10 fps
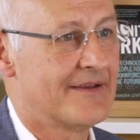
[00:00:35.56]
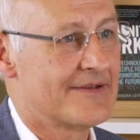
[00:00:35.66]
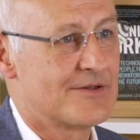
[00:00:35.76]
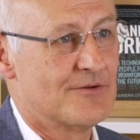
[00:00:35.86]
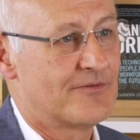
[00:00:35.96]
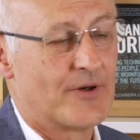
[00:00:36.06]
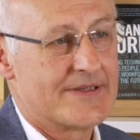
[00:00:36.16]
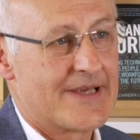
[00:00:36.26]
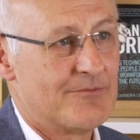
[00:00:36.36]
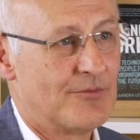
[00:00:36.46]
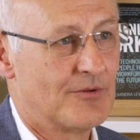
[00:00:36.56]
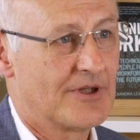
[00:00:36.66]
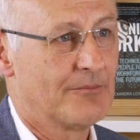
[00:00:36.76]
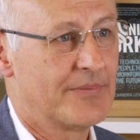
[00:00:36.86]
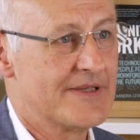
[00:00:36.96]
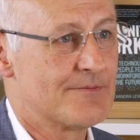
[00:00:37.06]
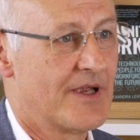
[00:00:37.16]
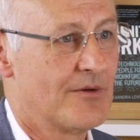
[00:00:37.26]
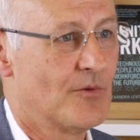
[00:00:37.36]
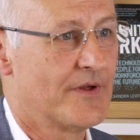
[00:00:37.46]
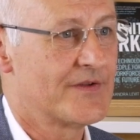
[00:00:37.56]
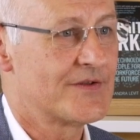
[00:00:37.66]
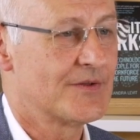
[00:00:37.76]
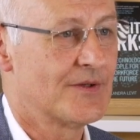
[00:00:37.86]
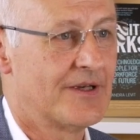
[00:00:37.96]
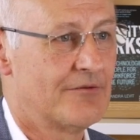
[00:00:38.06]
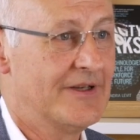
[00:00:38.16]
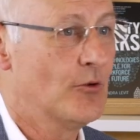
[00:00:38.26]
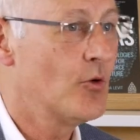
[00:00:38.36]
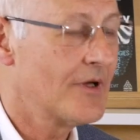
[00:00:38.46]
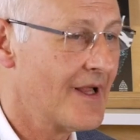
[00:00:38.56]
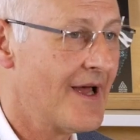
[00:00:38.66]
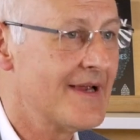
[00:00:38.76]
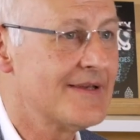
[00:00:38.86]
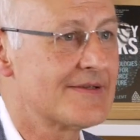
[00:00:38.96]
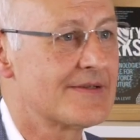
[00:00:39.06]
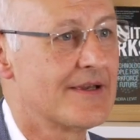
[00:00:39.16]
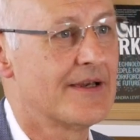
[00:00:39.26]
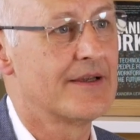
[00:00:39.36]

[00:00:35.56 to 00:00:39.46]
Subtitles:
So for example, companies might want to relocalize